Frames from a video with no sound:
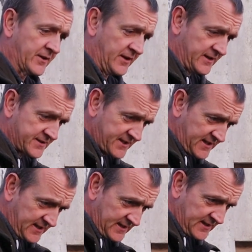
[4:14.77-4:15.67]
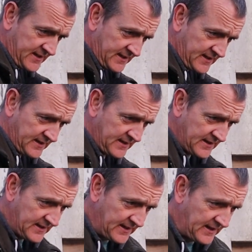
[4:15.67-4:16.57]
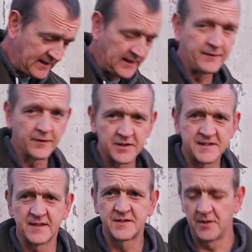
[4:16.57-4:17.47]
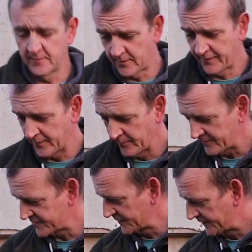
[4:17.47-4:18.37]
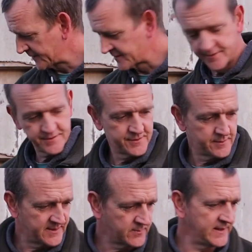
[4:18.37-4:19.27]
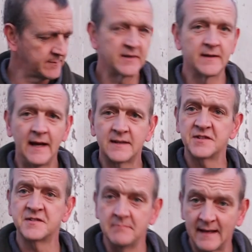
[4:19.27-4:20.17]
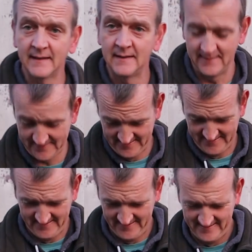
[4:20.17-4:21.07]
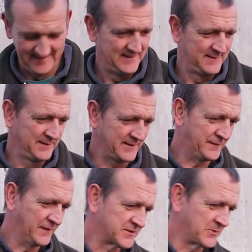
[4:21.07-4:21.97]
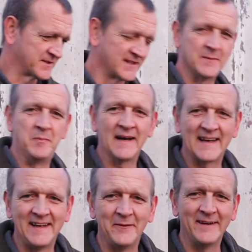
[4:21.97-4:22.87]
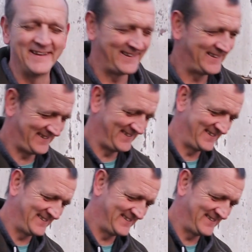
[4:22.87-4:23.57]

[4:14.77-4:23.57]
Lovely colours. I forgot to take the timer off from stuff I was doing during the midweek, but that doesn't matter. But the first one's in the bag anyway.